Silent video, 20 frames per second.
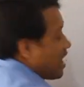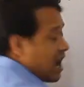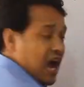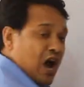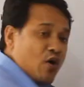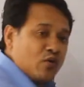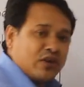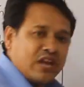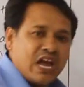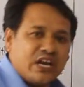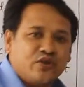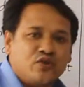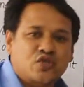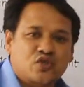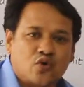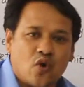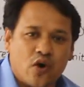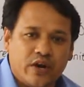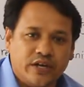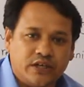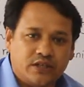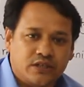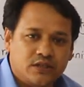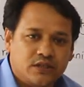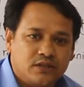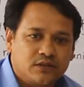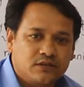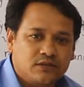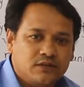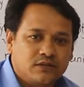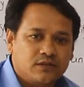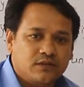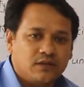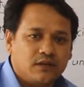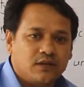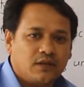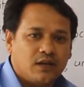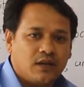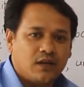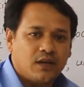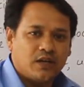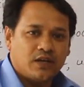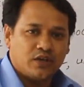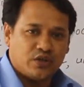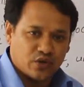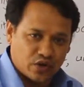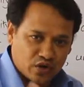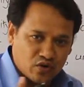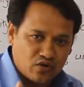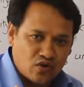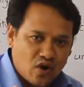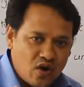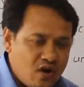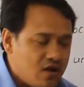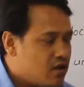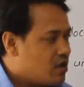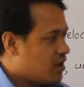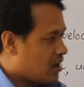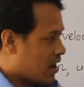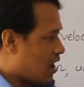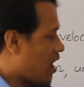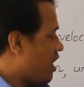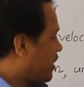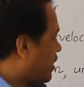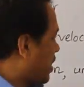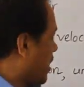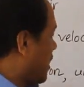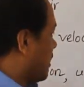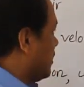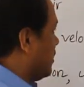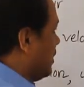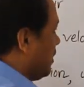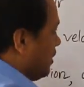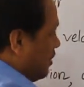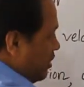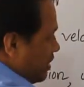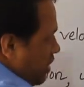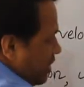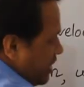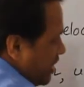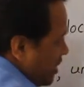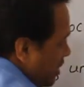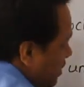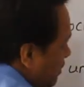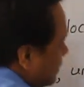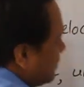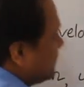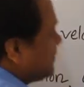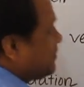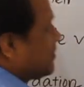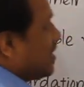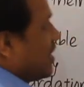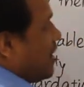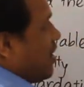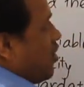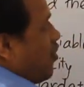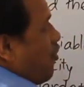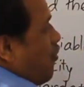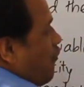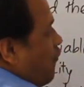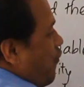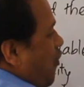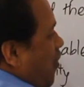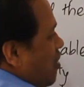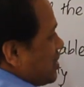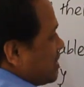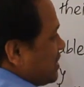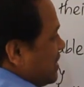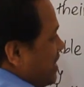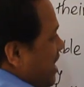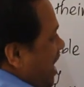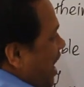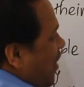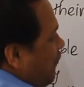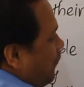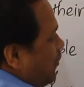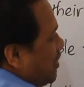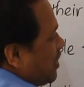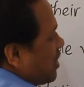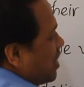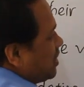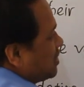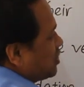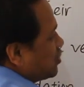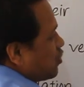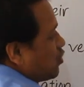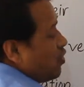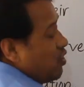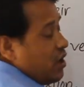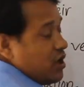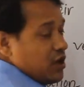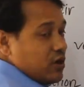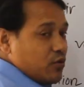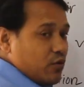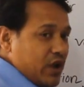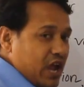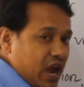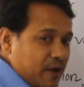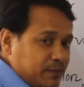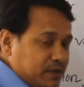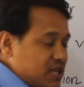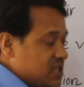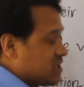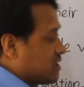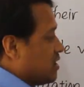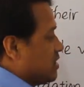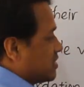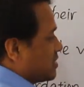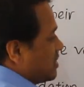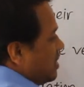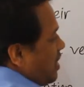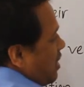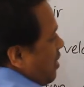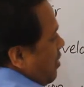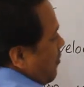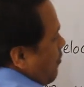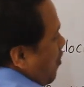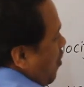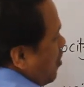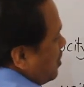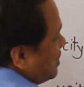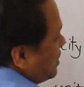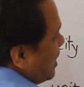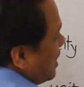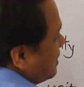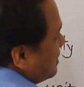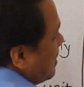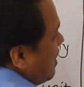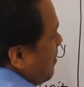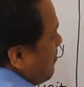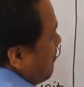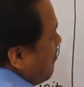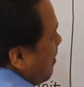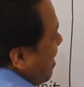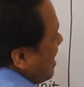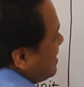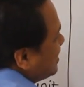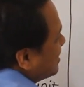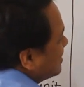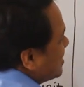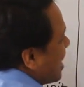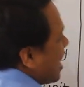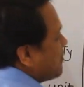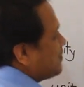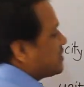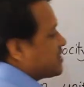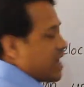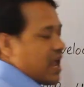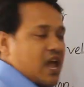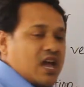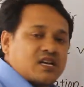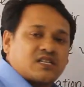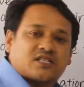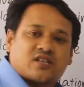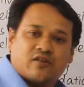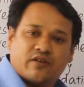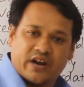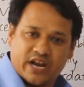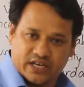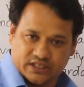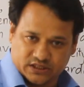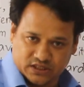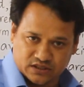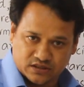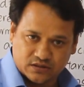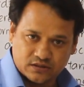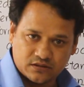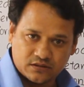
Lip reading: How can you show it? Do you know? I can. Look here. Force, F equals to, we have discussed. Force is mass times acceleration.